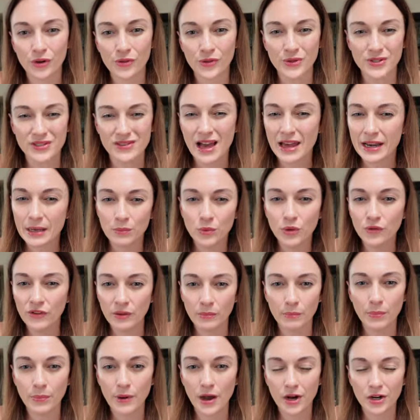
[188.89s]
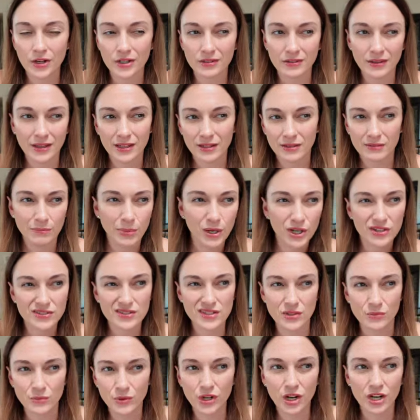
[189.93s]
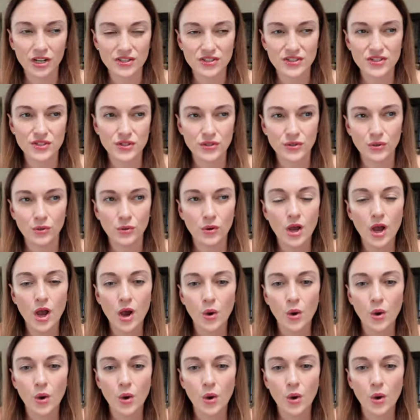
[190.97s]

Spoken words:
there's a lot of moving parts in regards to